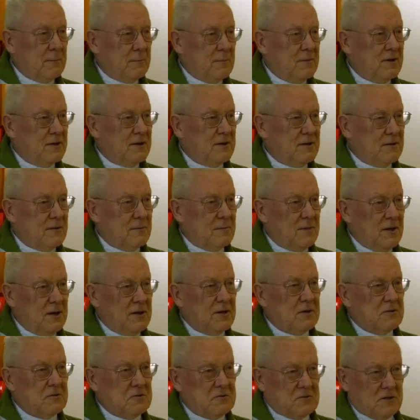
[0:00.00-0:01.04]

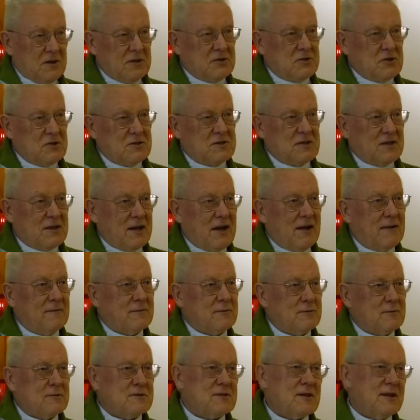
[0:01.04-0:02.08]
be courageous
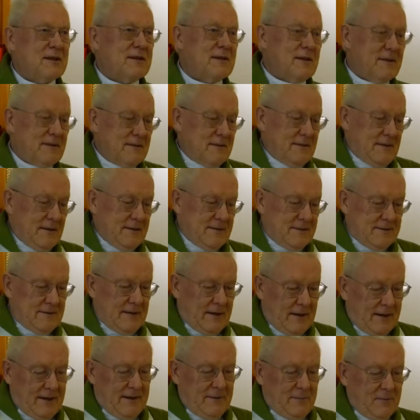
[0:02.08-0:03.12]
enough to say that, yes,
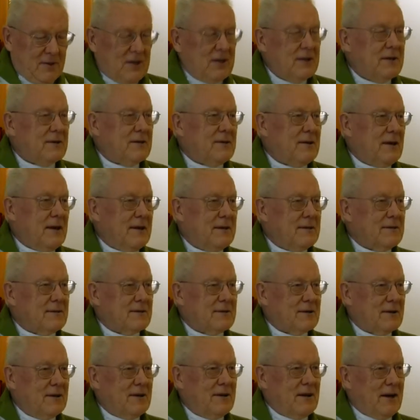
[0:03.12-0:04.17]
I am here, and
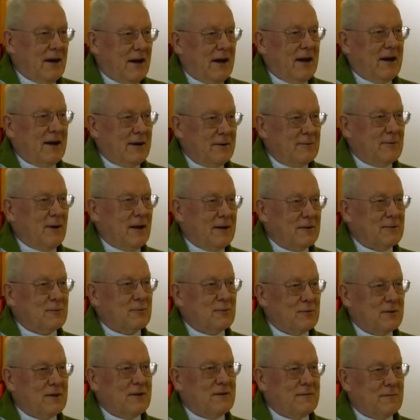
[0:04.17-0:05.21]
I want
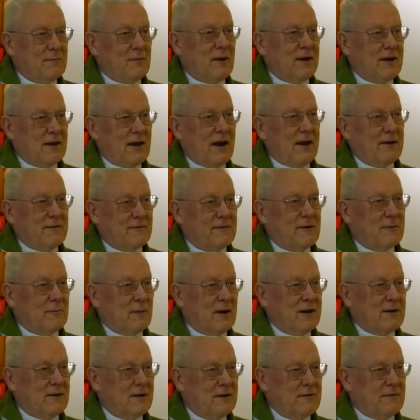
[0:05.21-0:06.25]
to live my life, and
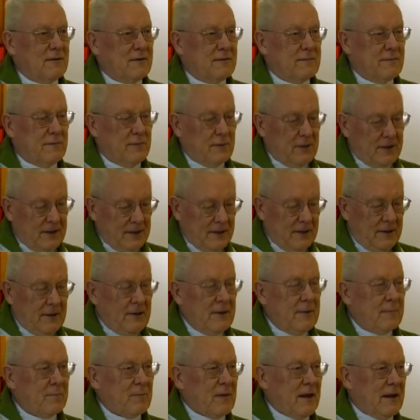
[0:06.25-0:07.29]
I live it fully.
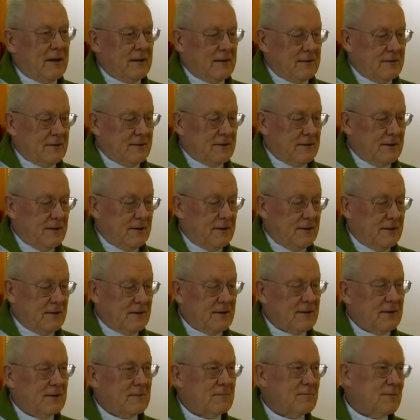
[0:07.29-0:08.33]
And
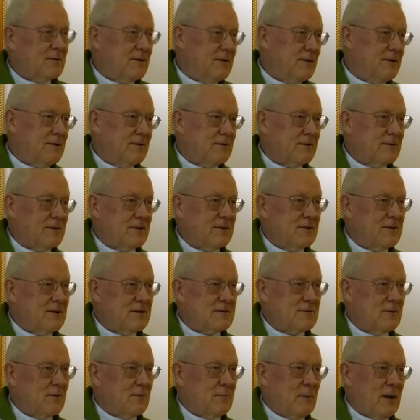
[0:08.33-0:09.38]
it
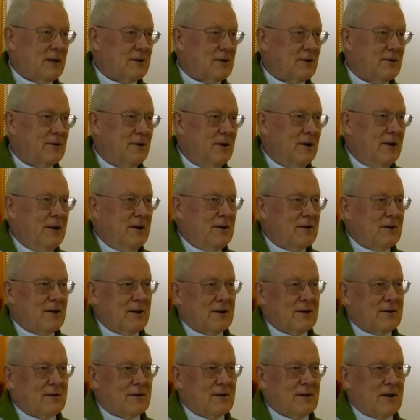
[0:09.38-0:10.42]
does not matter
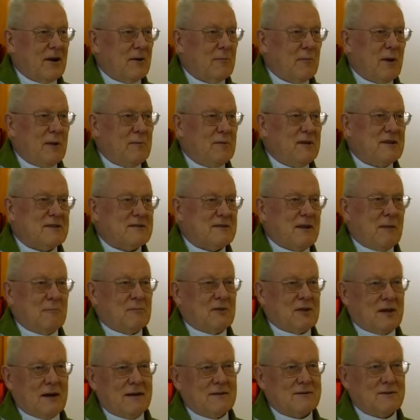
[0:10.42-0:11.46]
that there may be
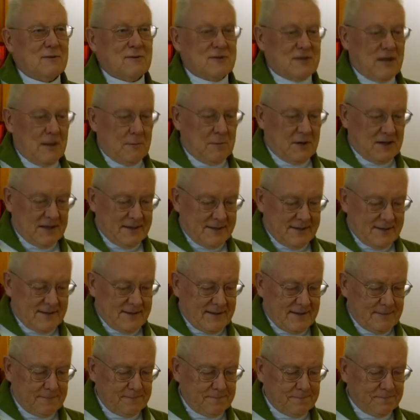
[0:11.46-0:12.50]
some threats or some
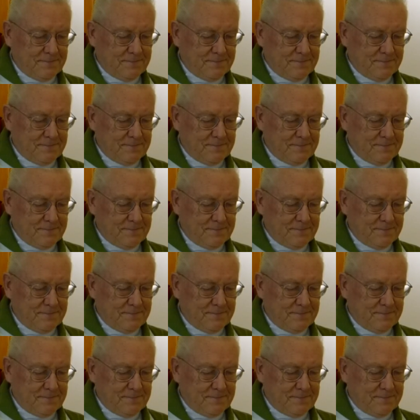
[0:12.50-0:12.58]
risks.